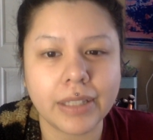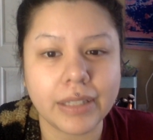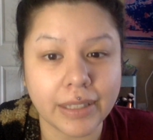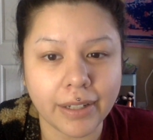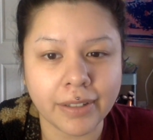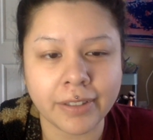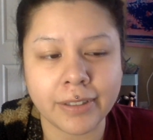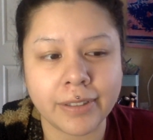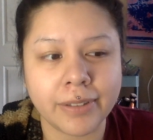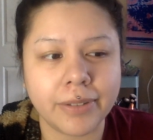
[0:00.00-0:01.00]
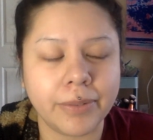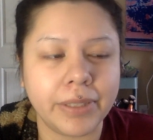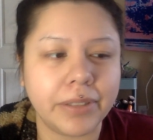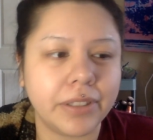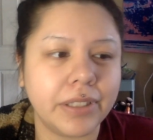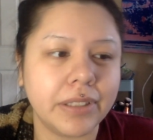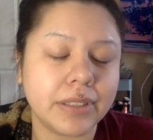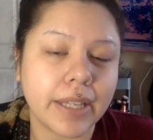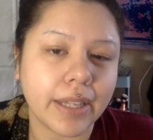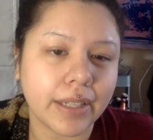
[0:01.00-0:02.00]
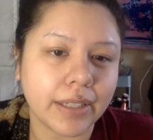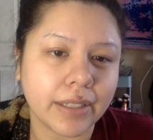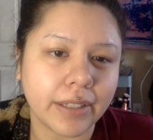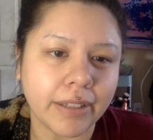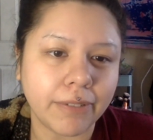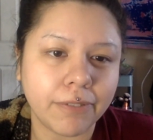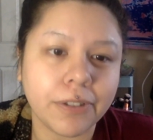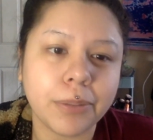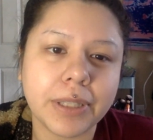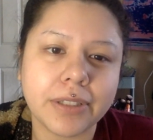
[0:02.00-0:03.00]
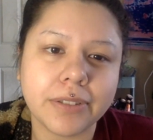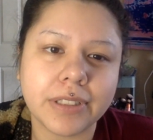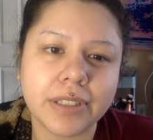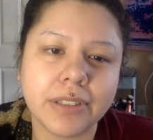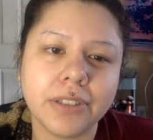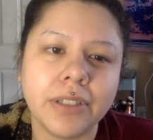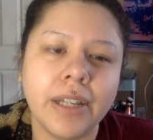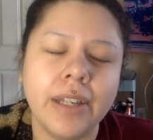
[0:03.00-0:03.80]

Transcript: NILAGA, which is a like Filipino dish.